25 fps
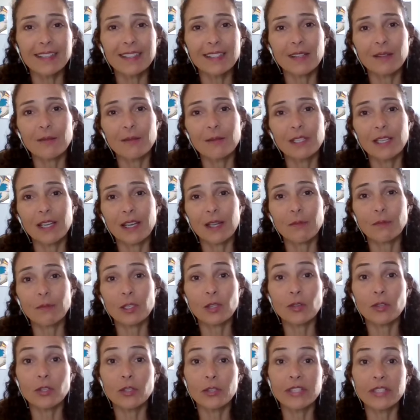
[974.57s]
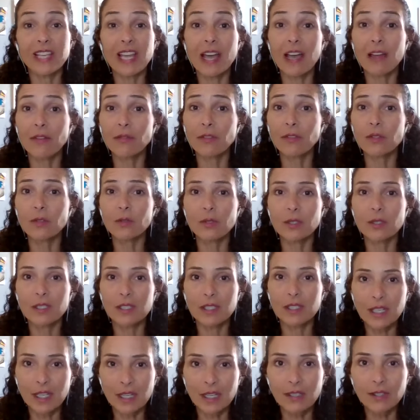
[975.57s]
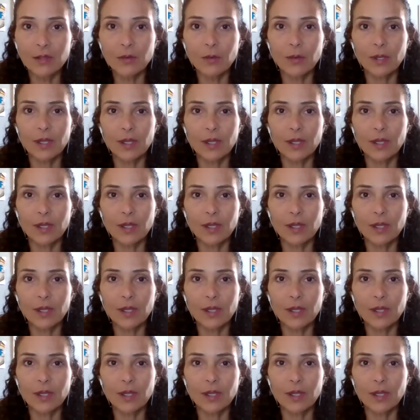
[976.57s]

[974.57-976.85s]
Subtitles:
Sometimes you just have to sit